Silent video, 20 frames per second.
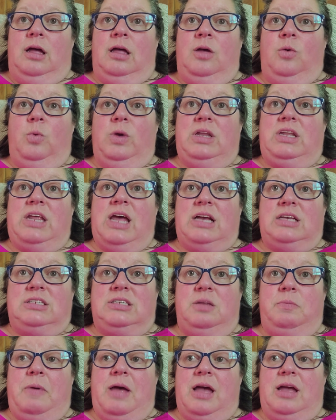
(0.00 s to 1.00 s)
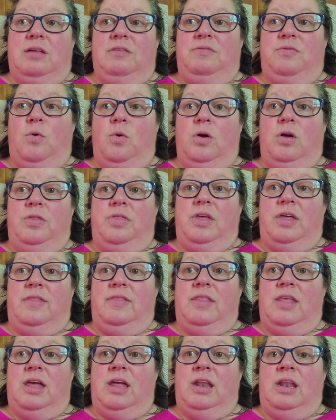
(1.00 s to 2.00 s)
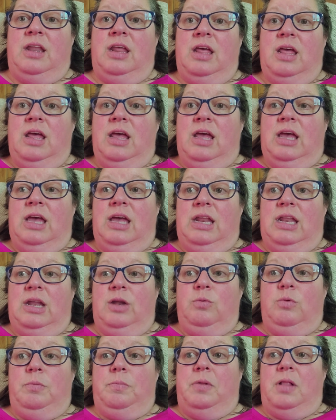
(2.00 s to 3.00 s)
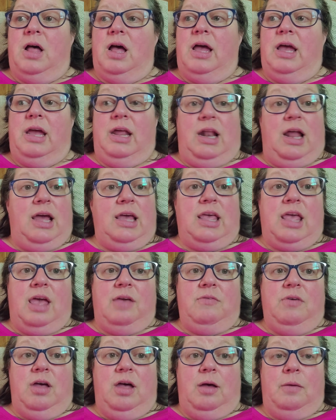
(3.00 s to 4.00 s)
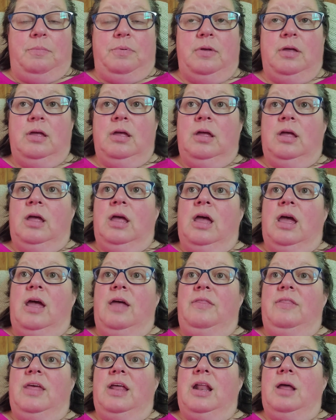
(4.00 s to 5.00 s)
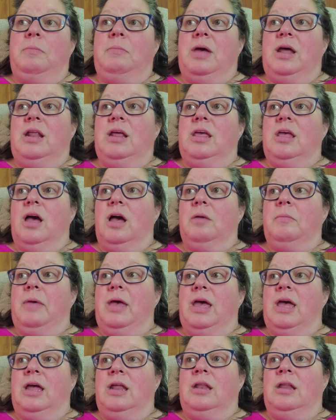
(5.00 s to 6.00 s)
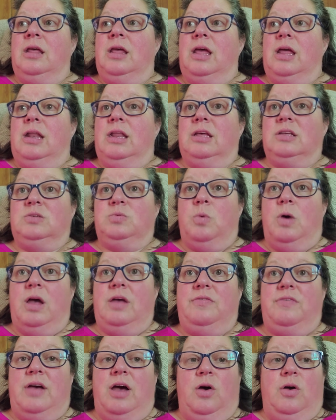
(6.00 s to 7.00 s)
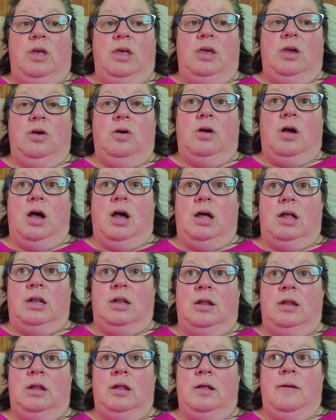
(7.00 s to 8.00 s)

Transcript: we texted back and forth, and then he didn't reply, and I gave up. And then I met a young man and his wife out here on